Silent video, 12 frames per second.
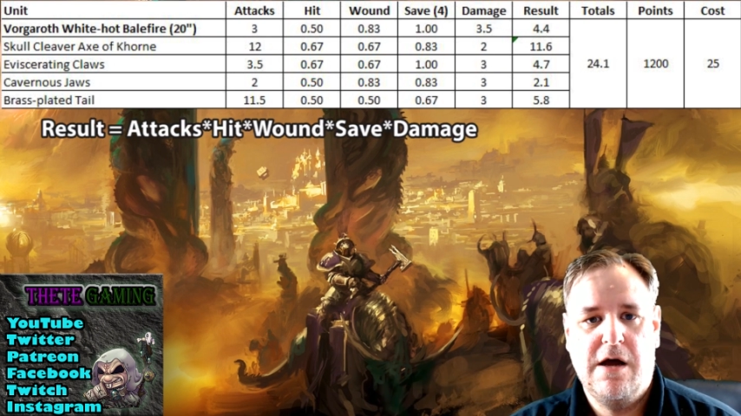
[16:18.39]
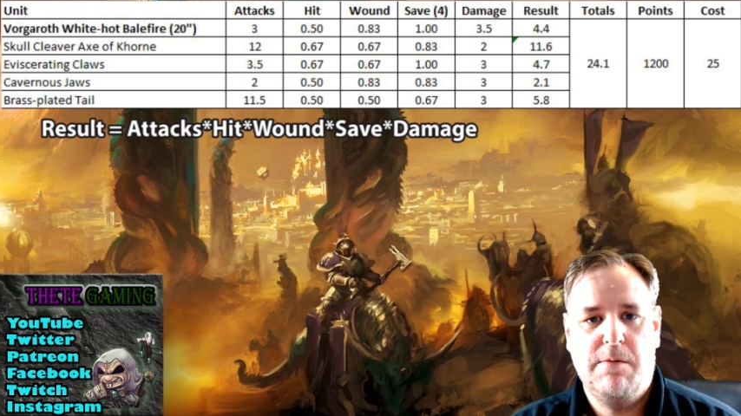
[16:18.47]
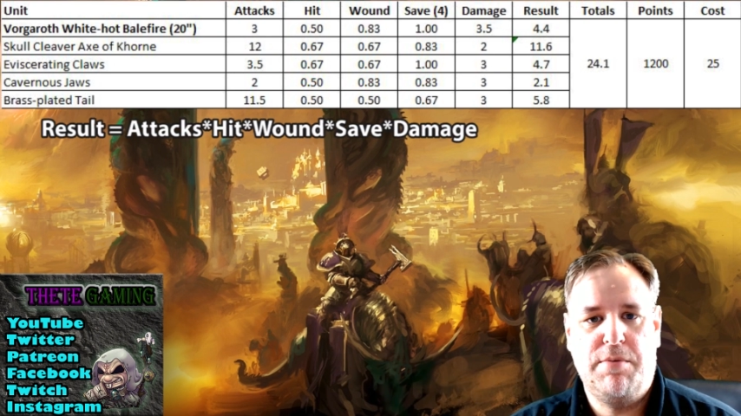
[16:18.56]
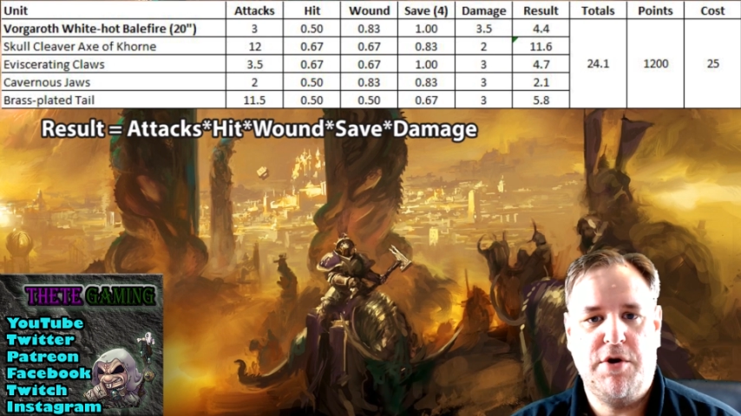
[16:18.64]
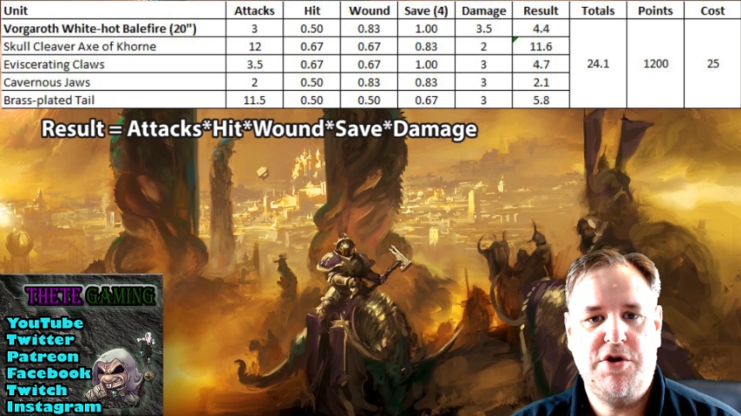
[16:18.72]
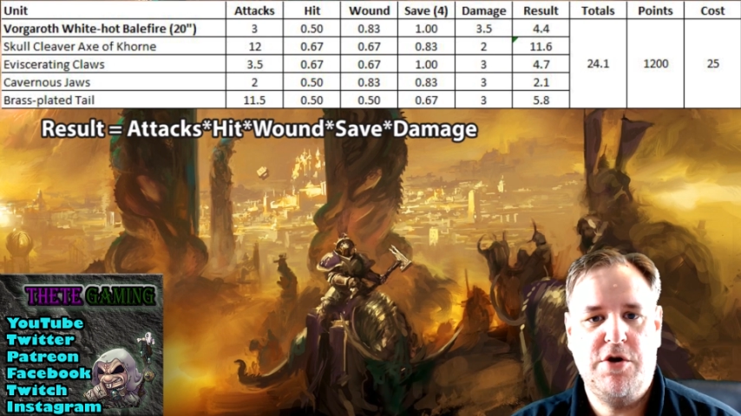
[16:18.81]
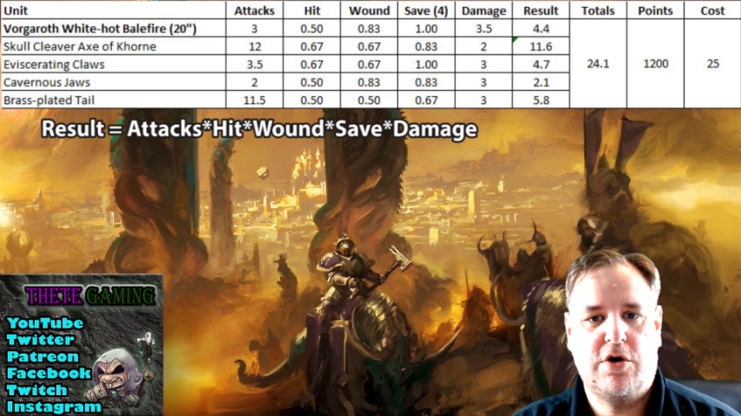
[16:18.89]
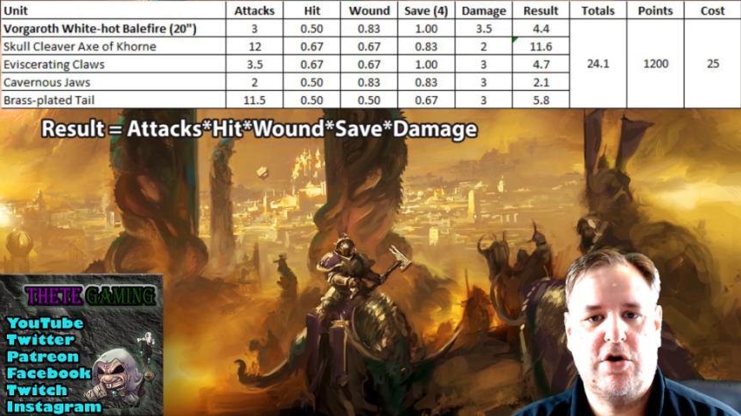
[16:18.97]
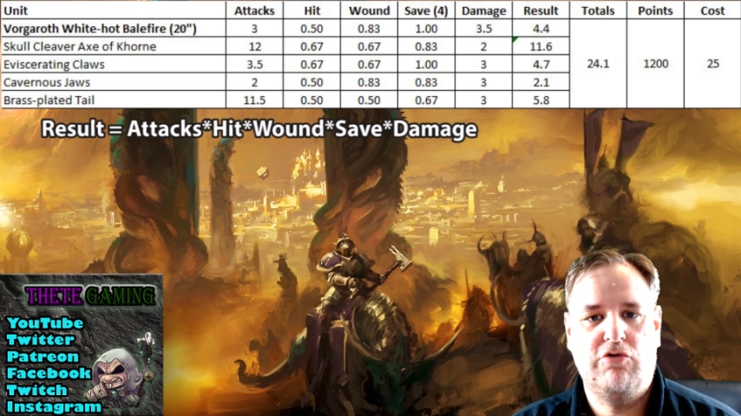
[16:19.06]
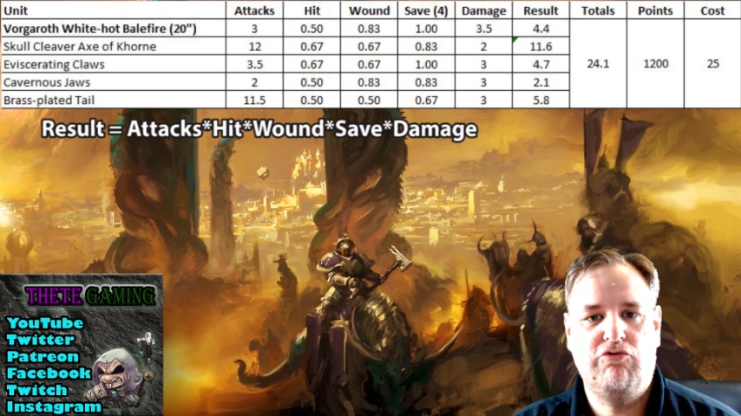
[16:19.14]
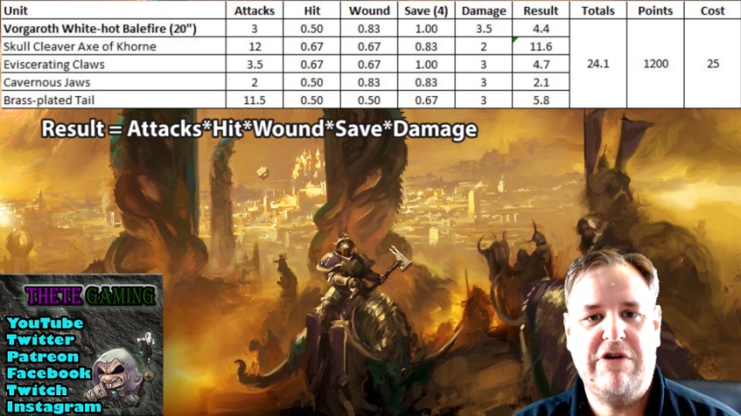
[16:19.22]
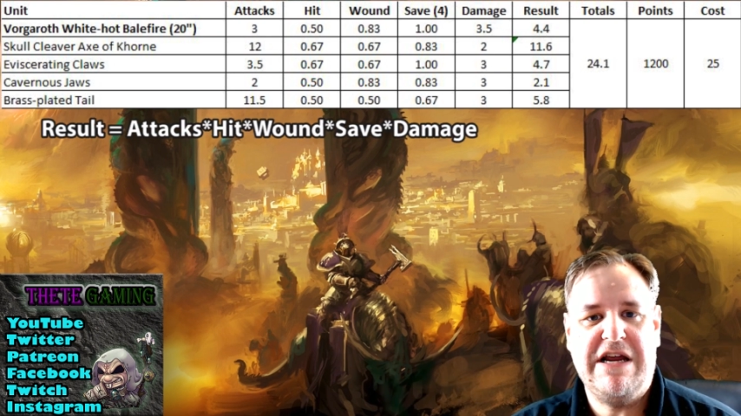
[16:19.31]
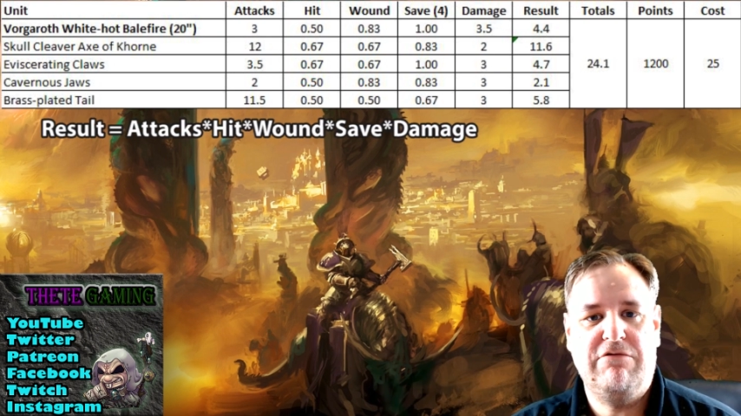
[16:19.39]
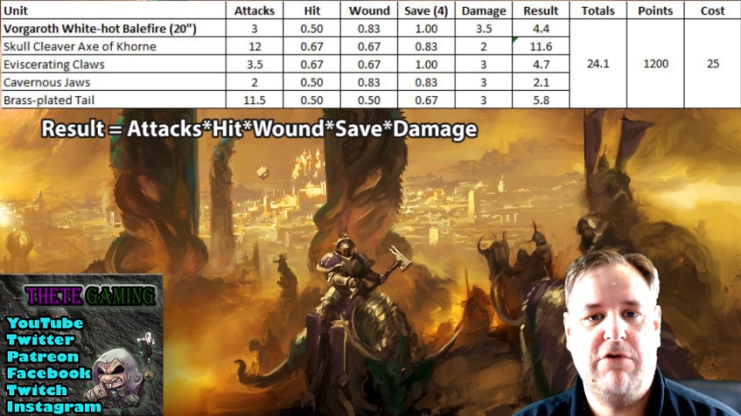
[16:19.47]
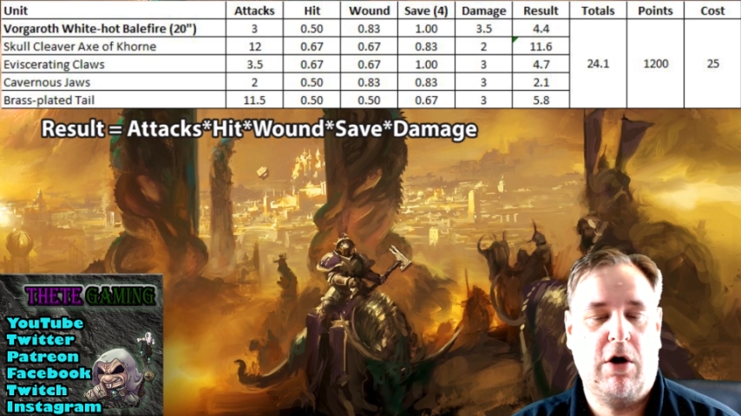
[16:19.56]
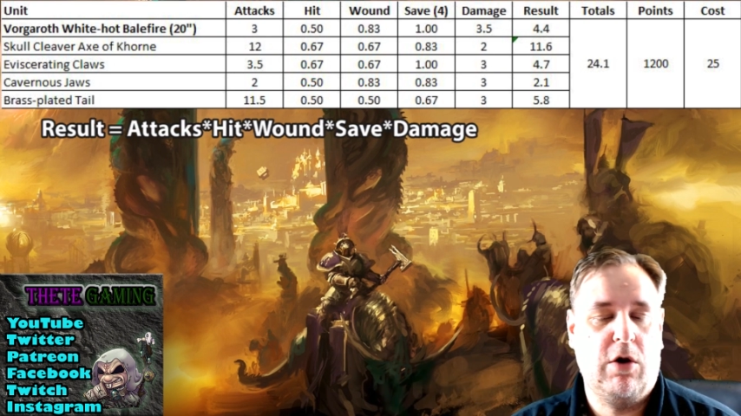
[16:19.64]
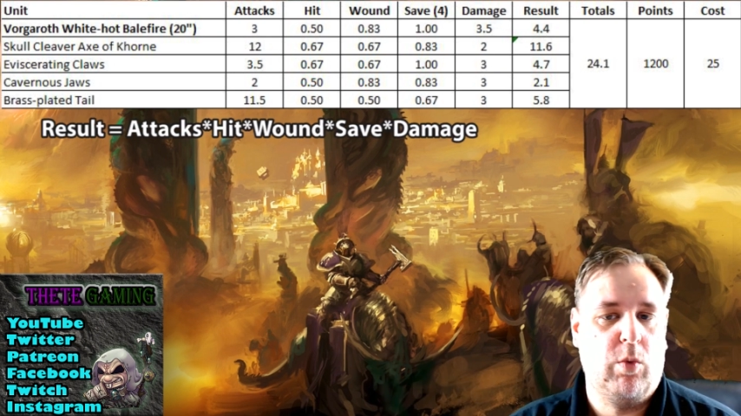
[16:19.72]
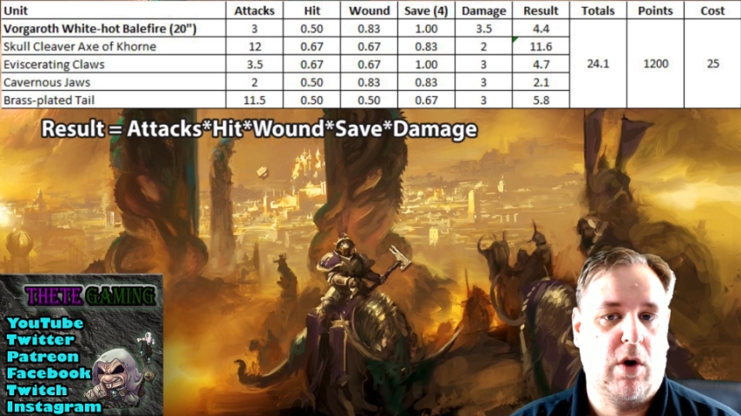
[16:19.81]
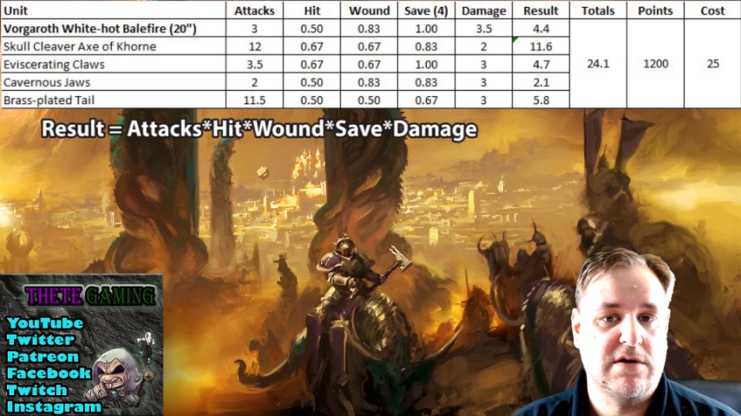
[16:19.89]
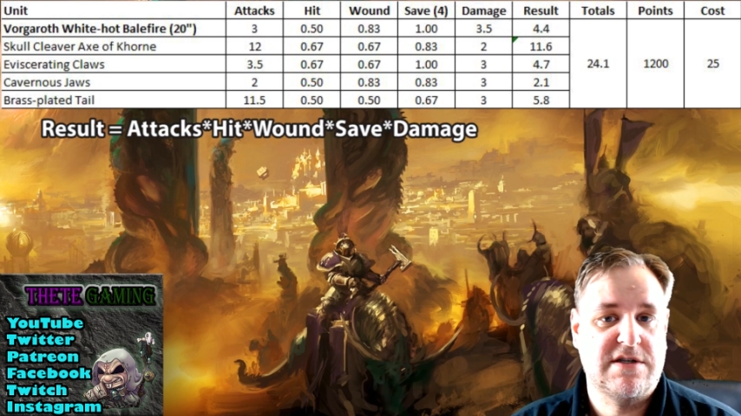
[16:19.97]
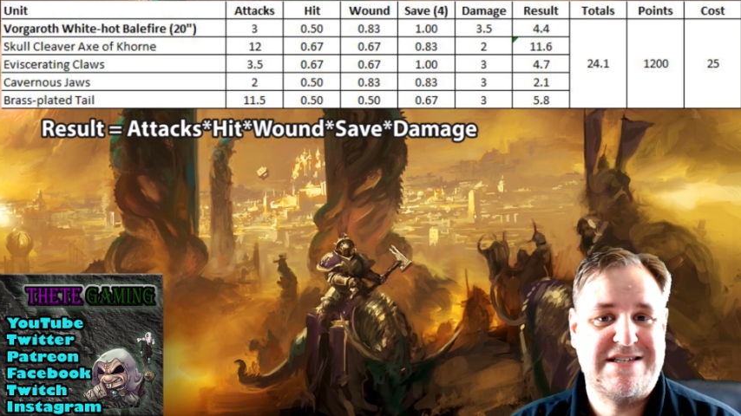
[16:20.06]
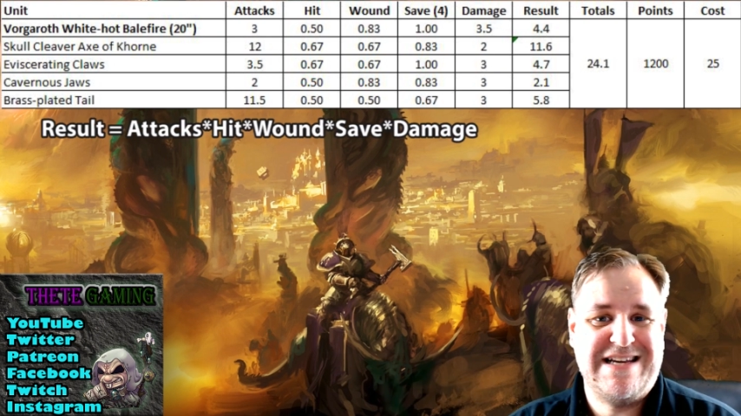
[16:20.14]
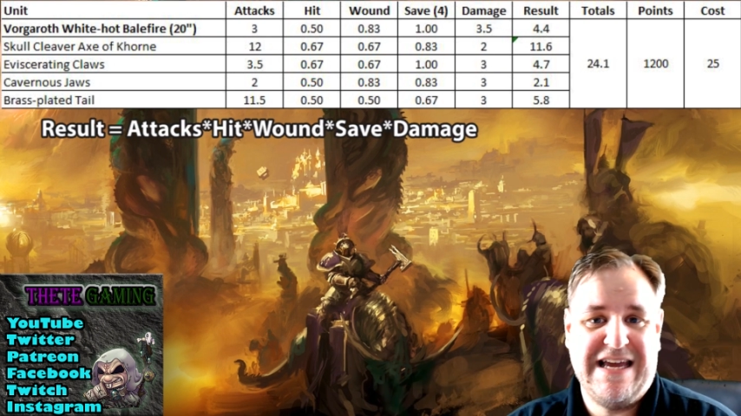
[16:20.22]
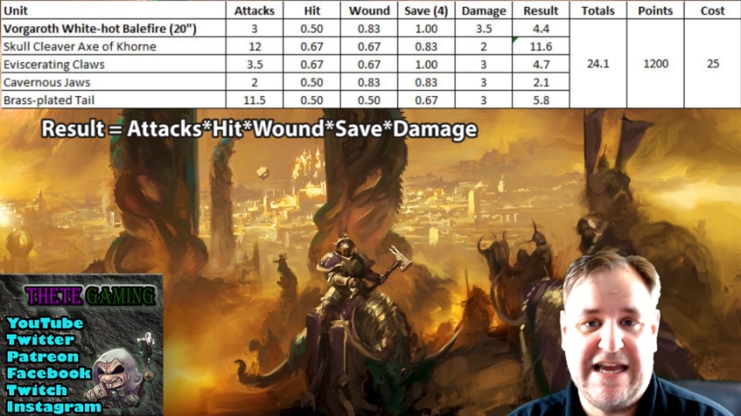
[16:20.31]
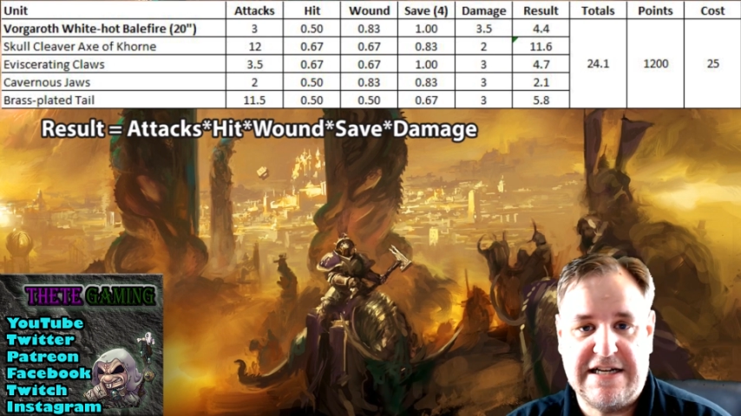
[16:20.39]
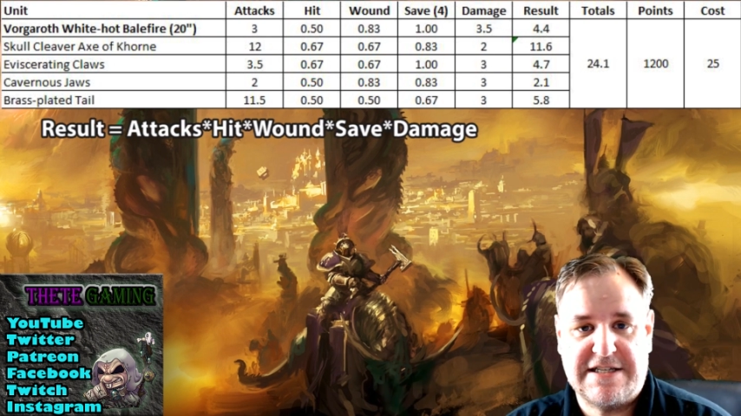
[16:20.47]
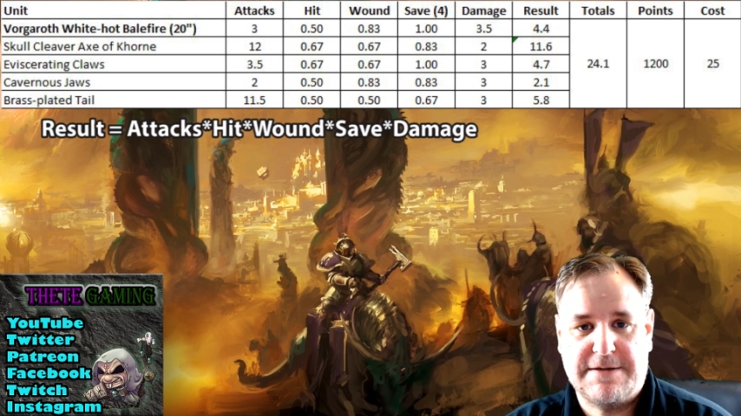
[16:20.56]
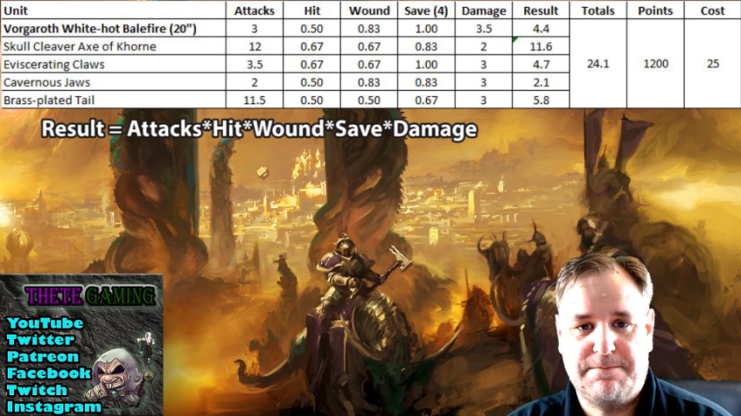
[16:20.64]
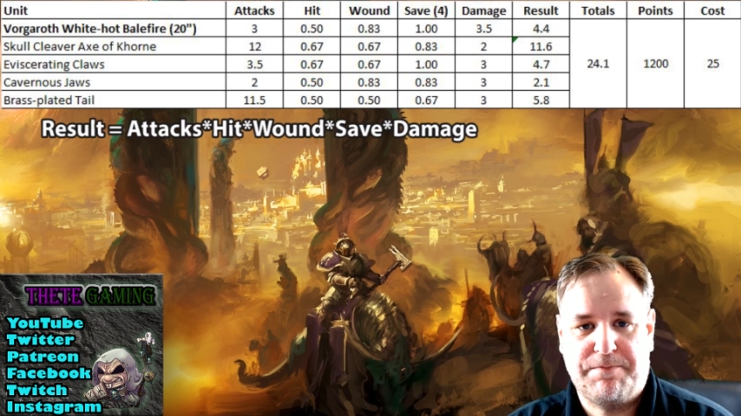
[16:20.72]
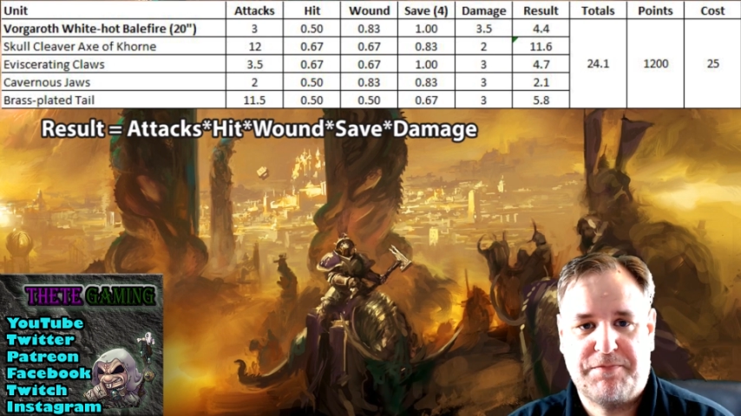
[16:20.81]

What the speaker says: but you can re-roll ones to hit.